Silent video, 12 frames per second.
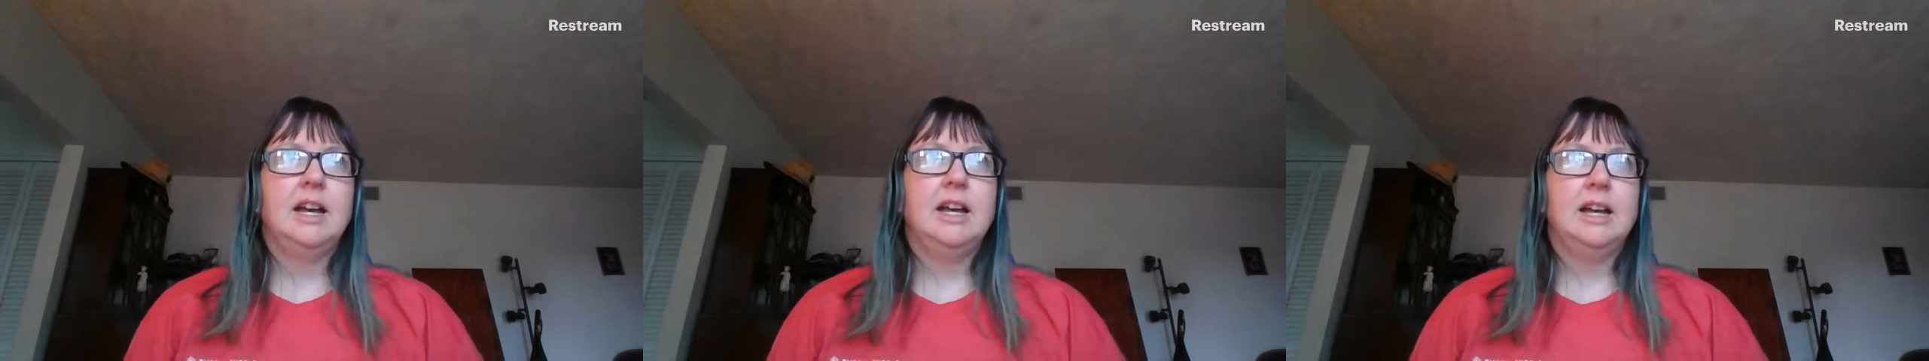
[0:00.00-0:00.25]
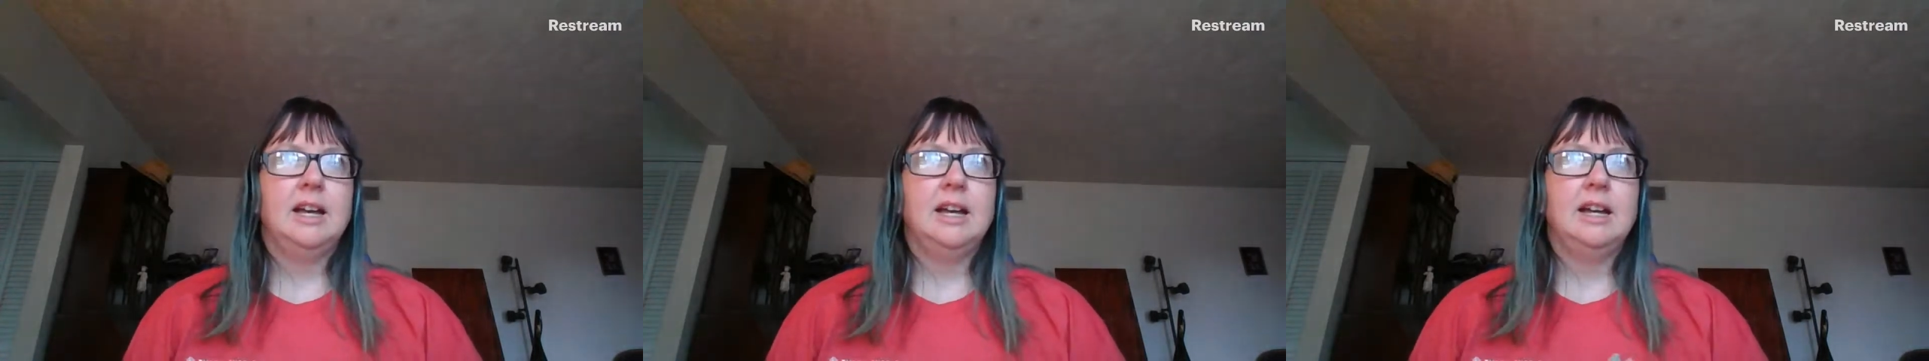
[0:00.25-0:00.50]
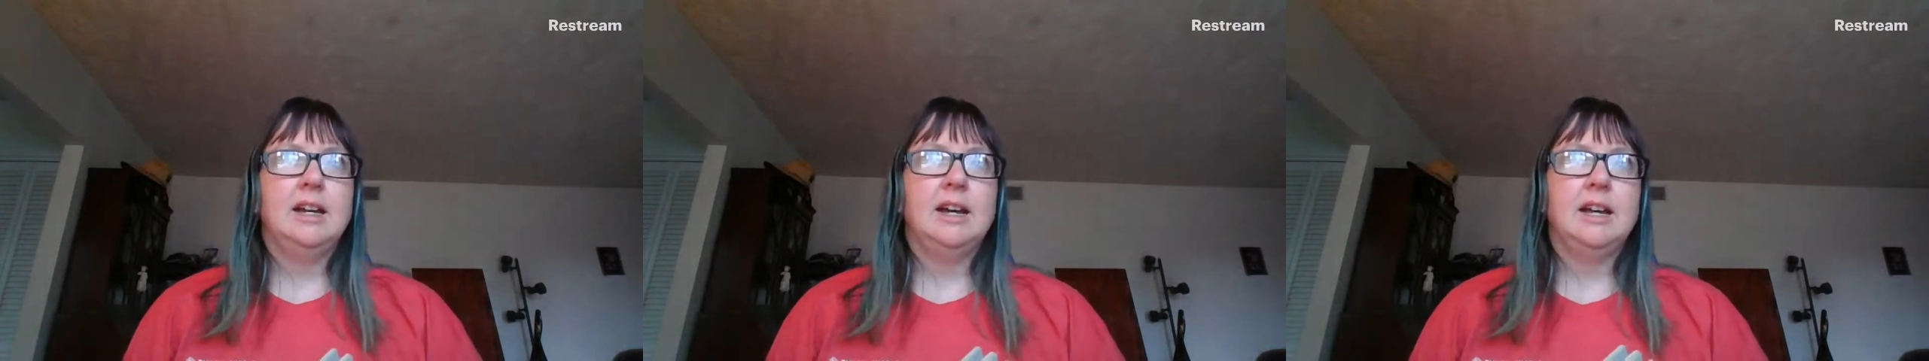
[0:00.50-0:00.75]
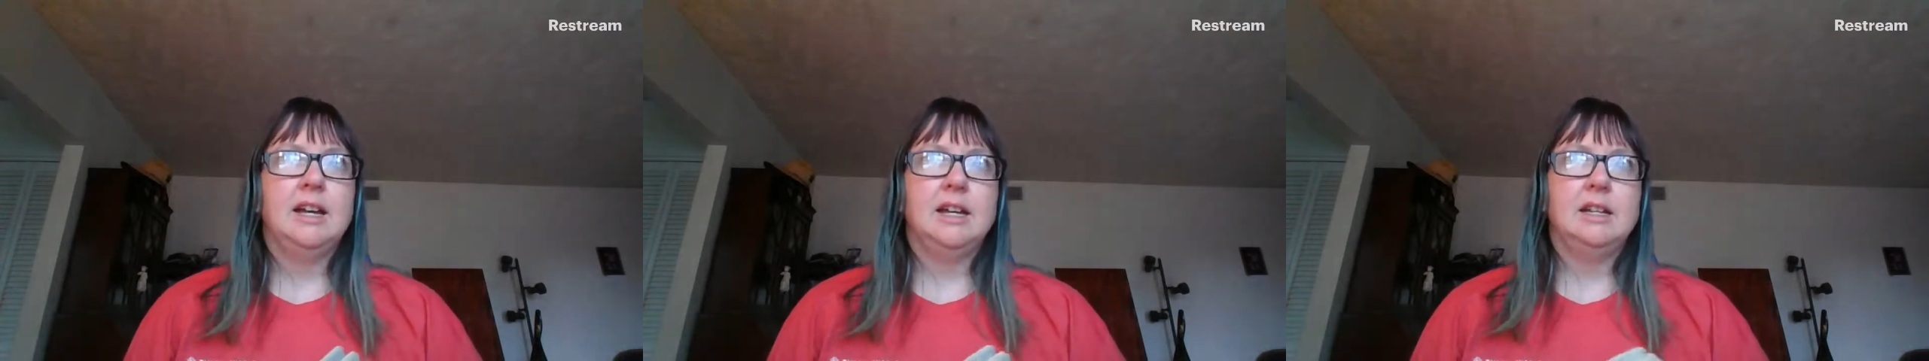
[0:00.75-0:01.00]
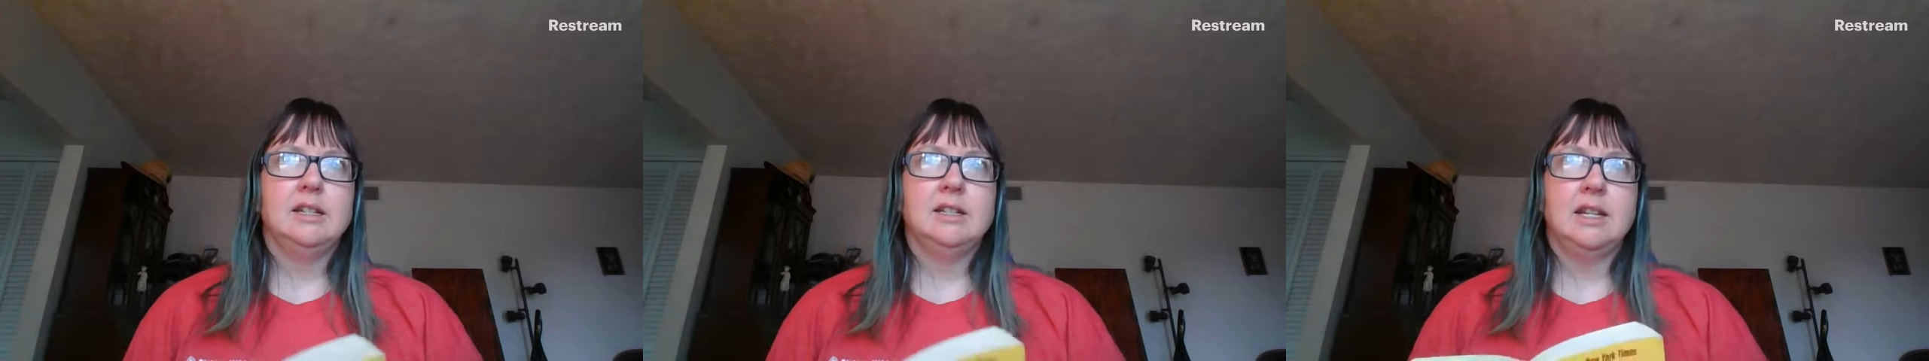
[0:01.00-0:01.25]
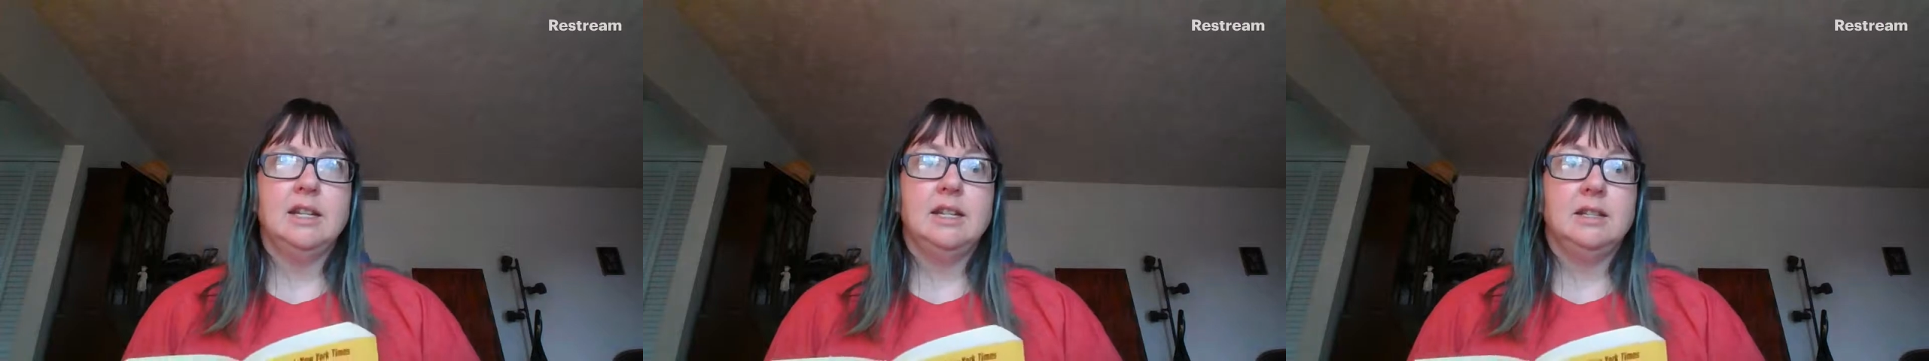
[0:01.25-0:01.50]
And I hate to
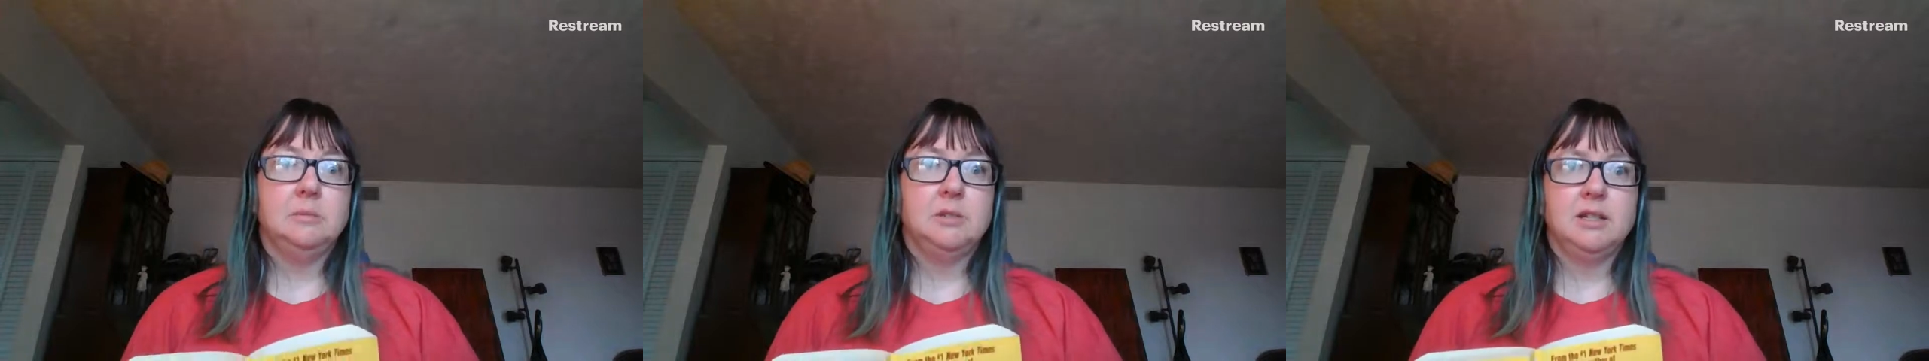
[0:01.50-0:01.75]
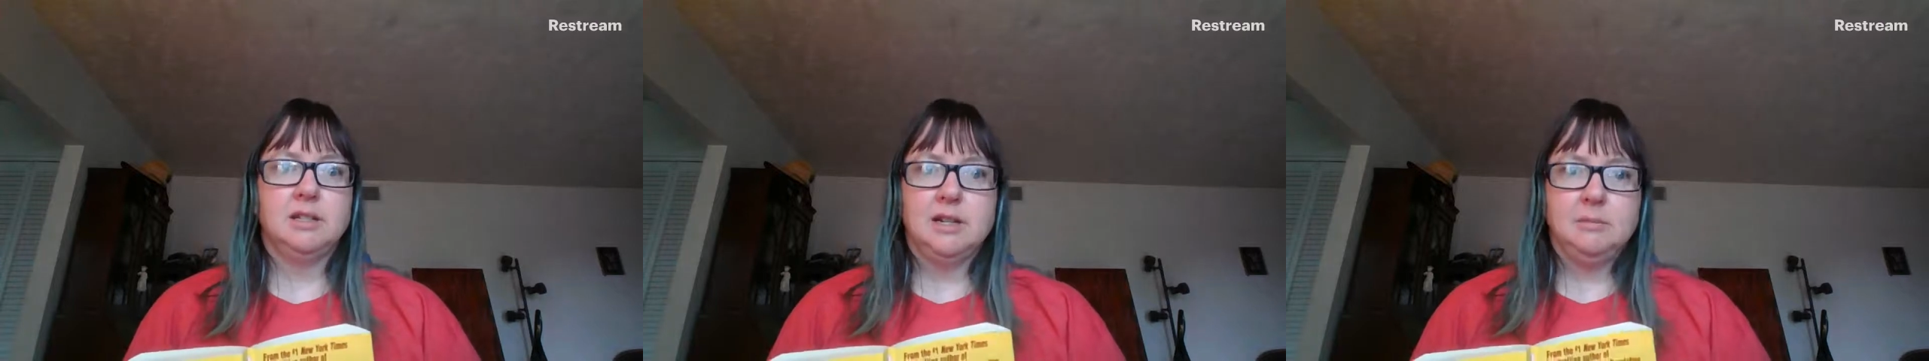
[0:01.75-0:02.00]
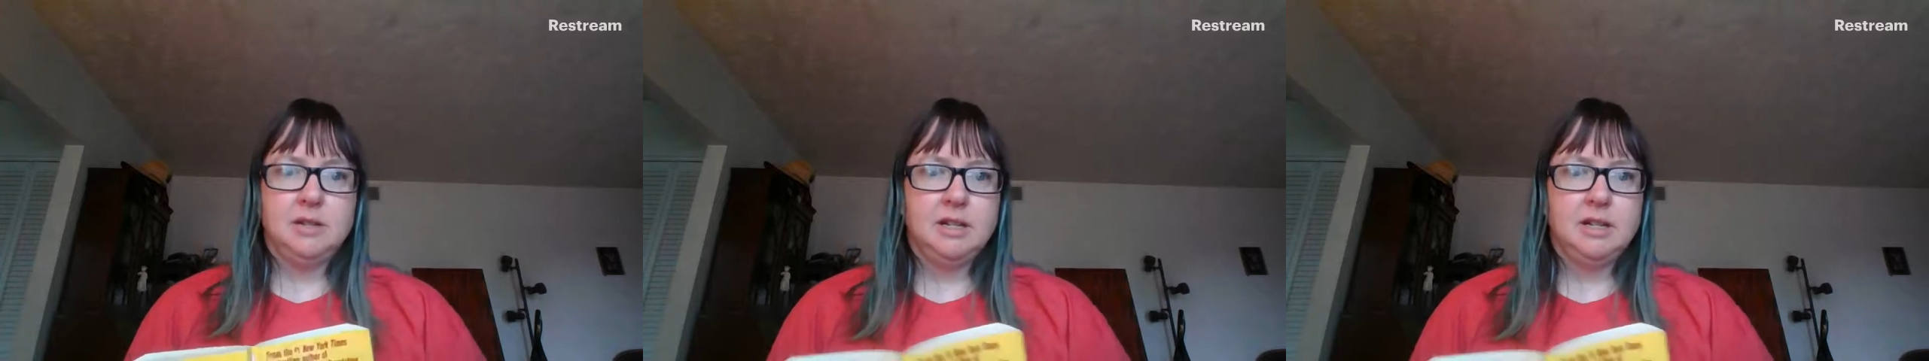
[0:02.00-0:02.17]
say this because I'm